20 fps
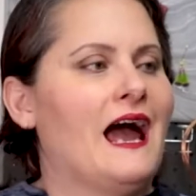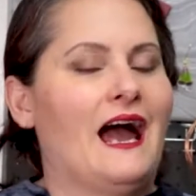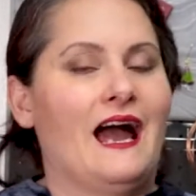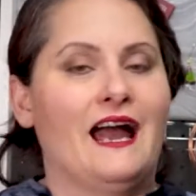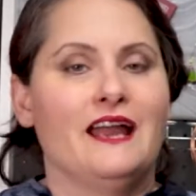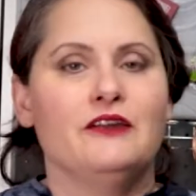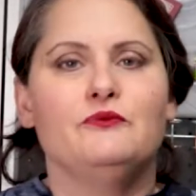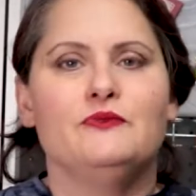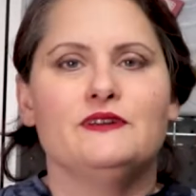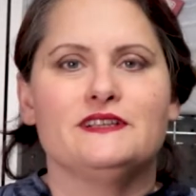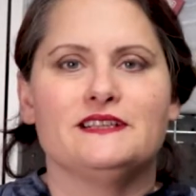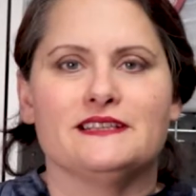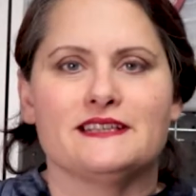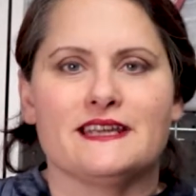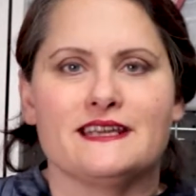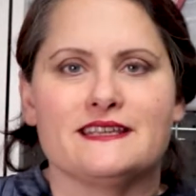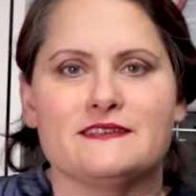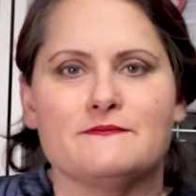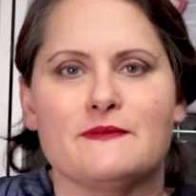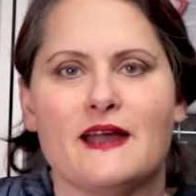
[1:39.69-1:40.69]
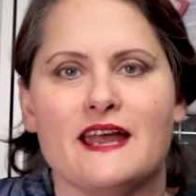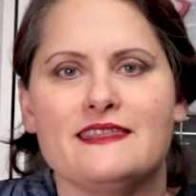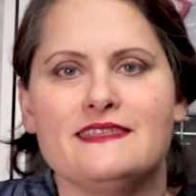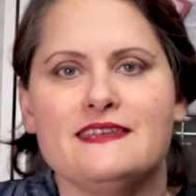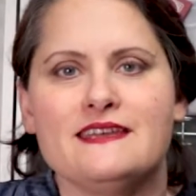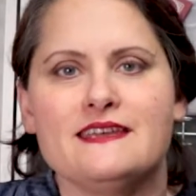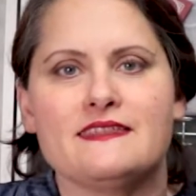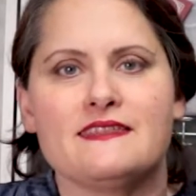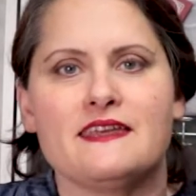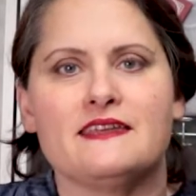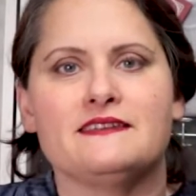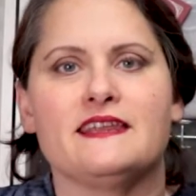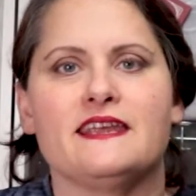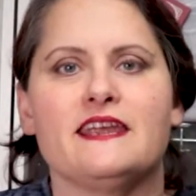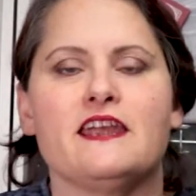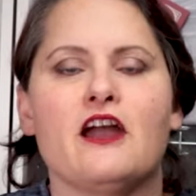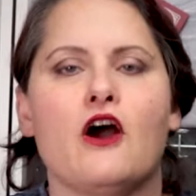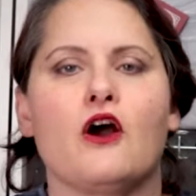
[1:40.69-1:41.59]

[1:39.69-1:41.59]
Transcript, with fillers: I really like them. I think that they